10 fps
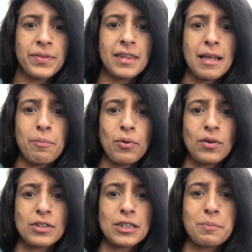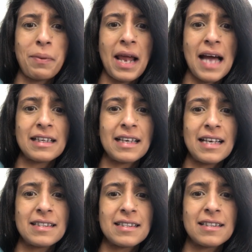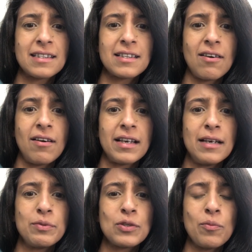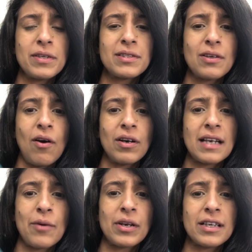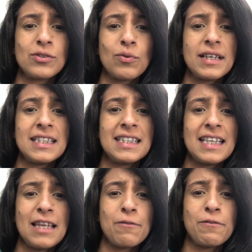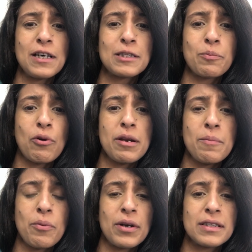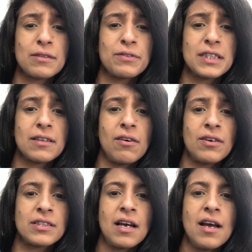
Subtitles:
their branches black against the sky. It was almost dark now, and I could already see the first pinpricks of stars.